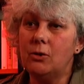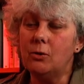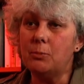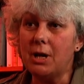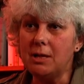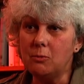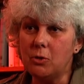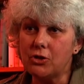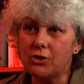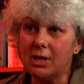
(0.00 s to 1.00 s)
or
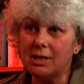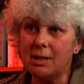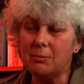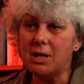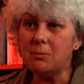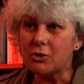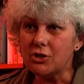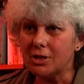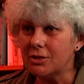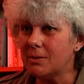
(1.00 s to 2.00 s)
brainwashing. Now
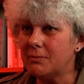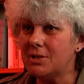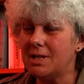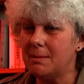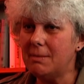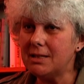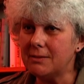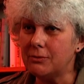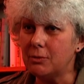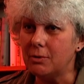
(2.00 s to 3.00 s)
brainwashing is obviously a
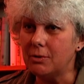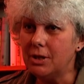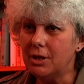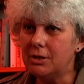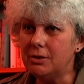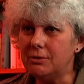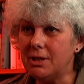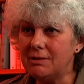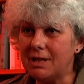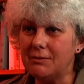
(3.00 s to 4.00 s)
metaphor. You
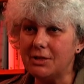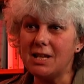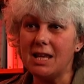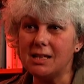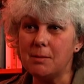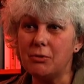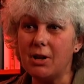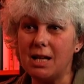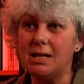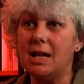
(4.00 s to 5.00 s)
don't ever take a
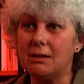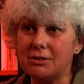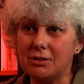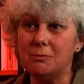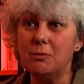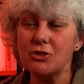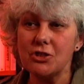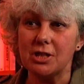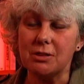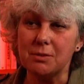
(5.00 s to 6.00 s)
brain out and
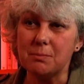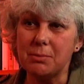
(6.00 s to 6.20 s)
wash it with